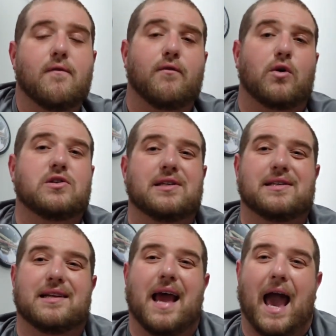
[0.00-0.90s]
versus
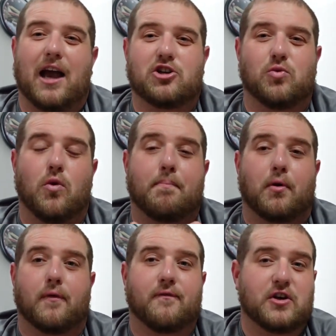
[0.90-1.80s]
an actual
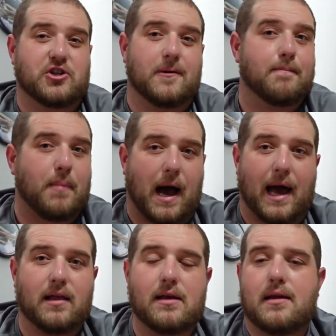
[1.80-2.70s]
proficient
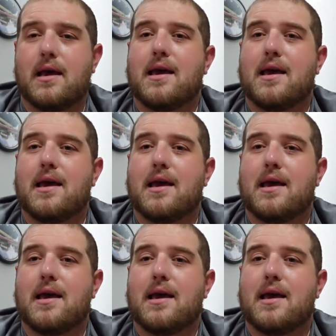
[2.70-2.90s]
pilot.